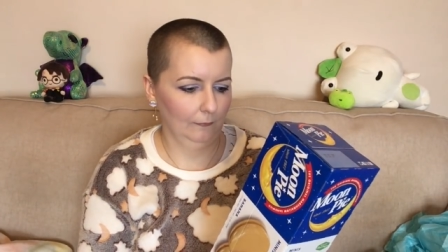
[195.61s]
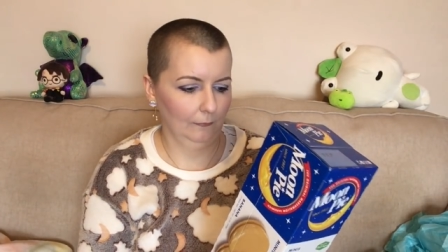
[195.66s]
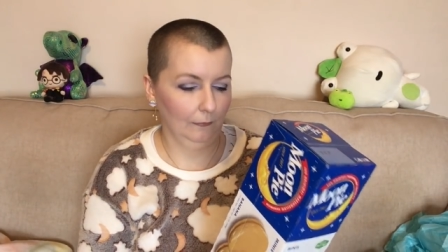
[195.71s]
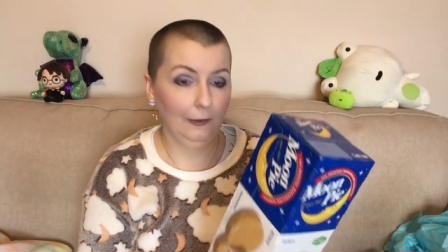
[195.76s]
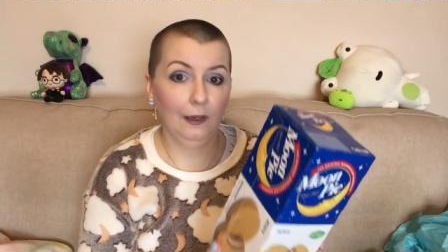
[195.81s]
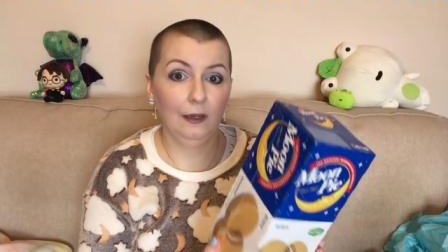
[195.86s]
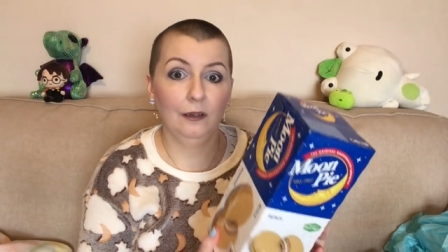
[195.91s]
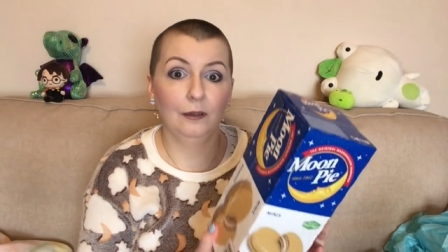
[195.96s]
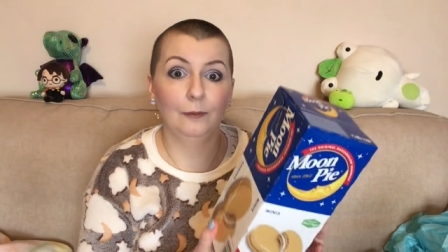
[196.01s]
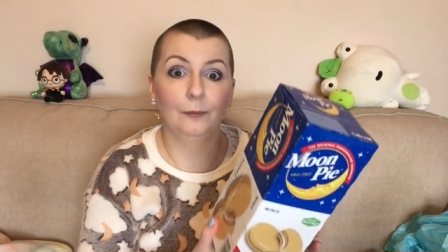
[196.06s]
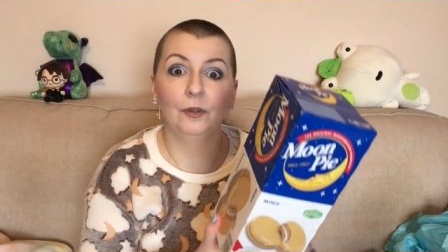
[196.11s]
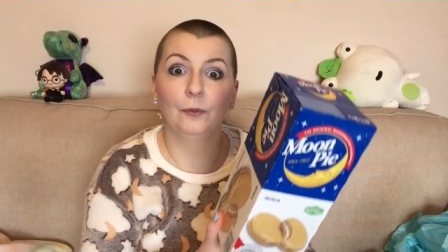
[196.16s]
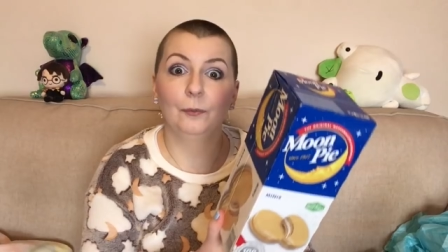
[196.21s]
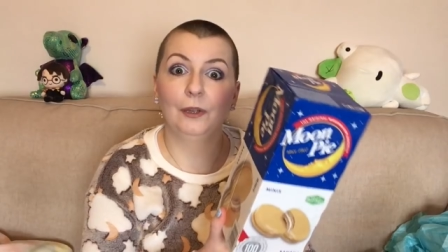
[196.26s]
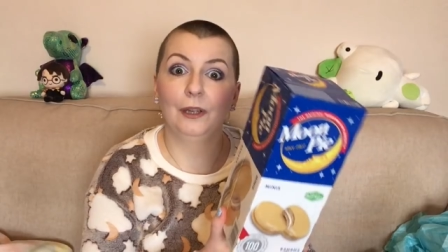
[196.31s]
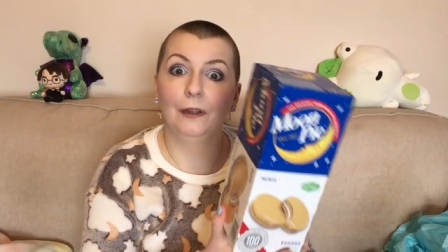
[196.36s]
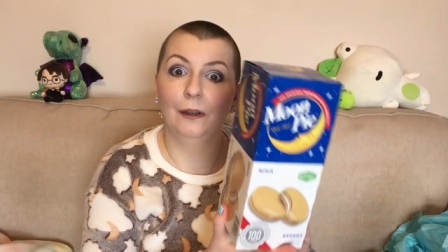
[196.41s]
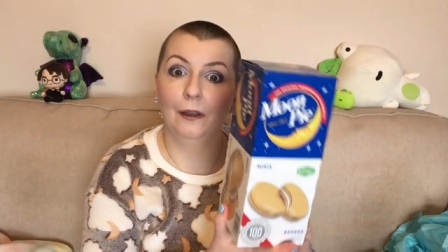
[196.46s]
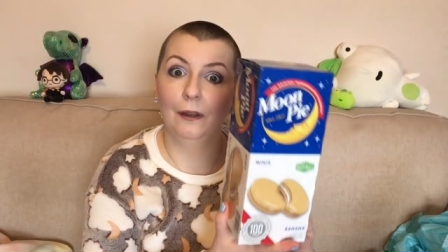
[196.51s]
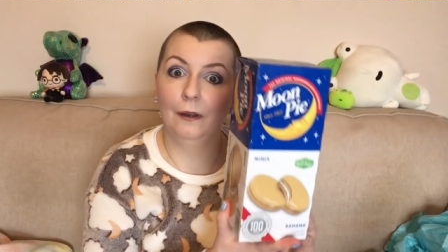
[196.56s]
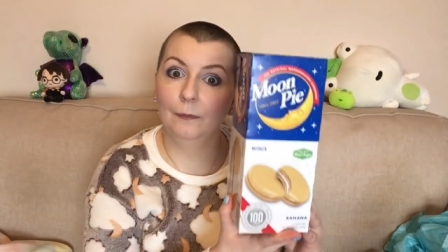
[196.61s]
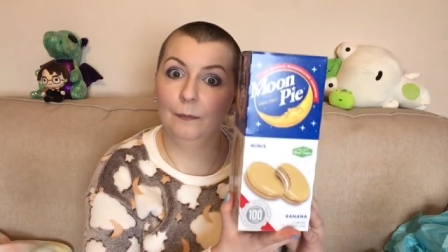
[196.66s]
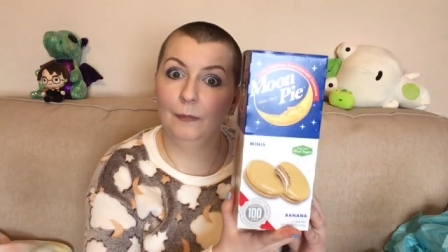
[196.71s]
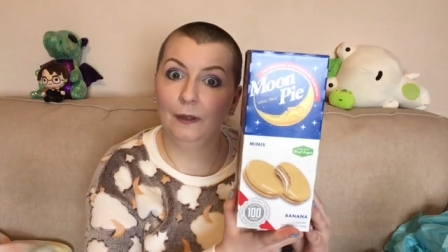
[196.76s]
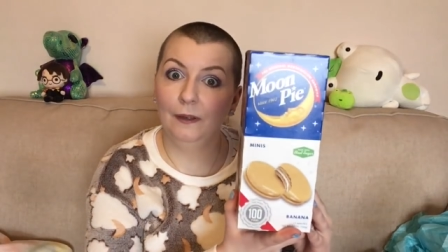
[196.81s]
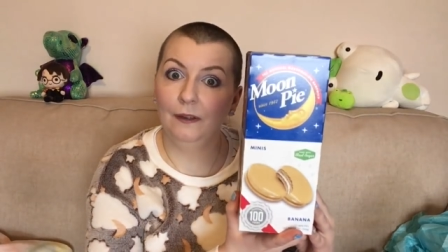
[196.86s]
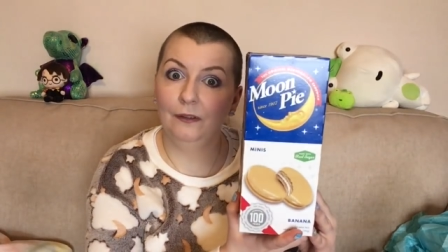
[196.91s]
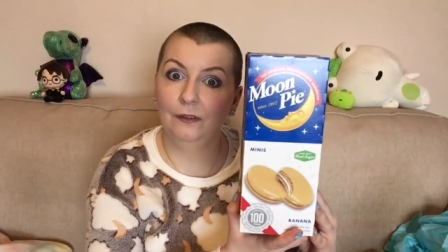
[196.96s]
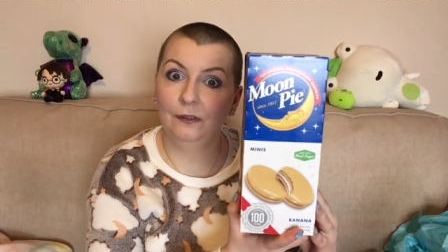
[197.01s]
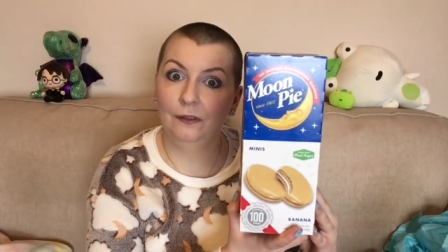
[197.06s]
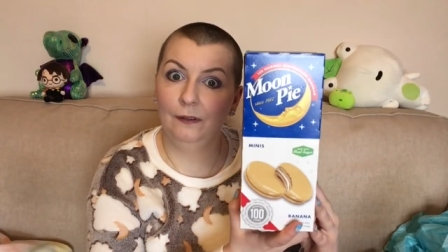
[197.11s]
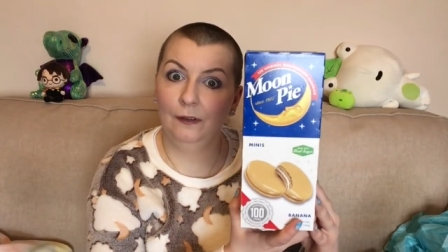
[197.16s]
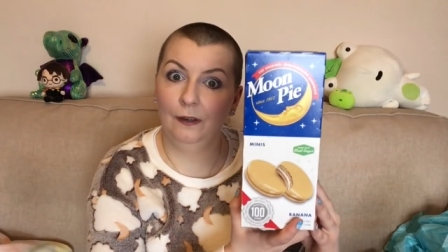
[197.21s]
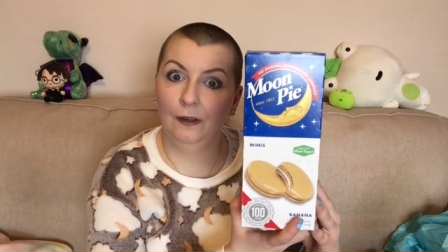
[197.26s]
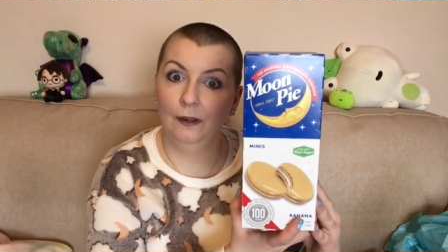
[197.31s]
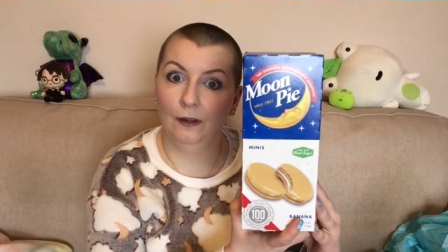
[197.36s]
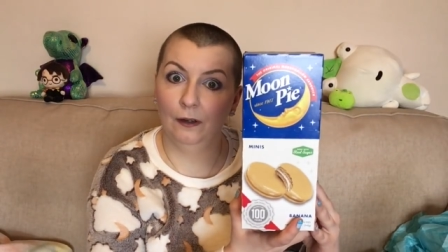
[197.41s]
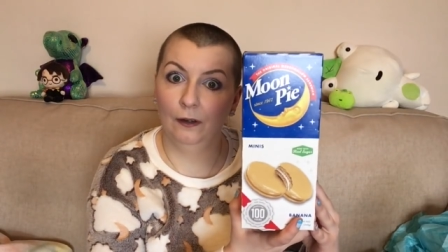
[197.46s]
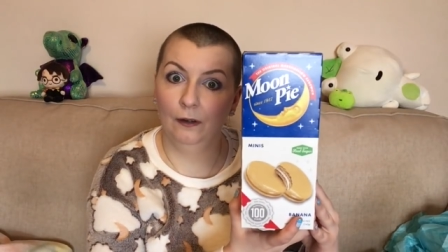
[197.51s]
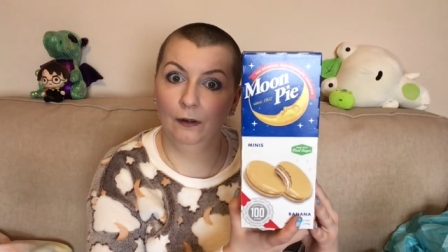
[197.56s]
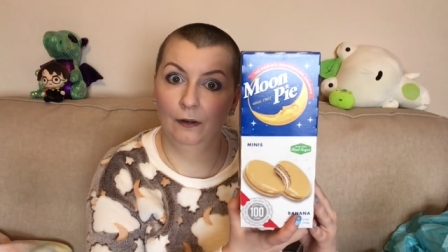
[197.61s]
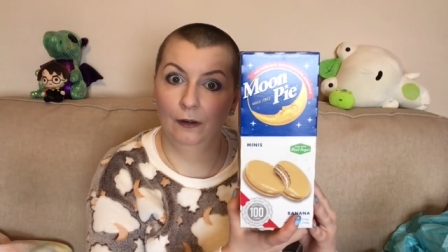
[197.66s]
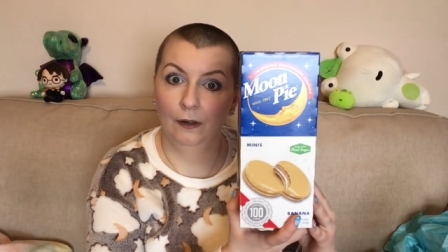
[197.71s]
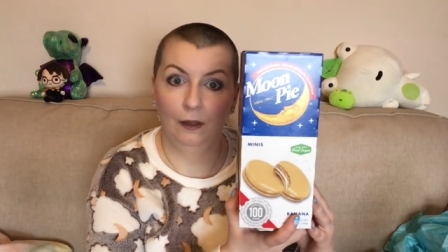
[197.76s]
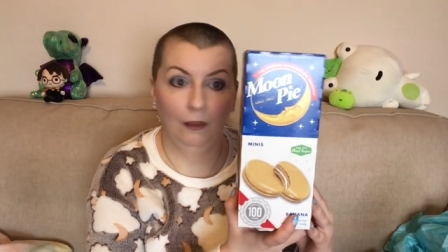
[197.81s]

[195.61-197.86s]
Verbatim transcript: Well, there must be a lot of minis in here.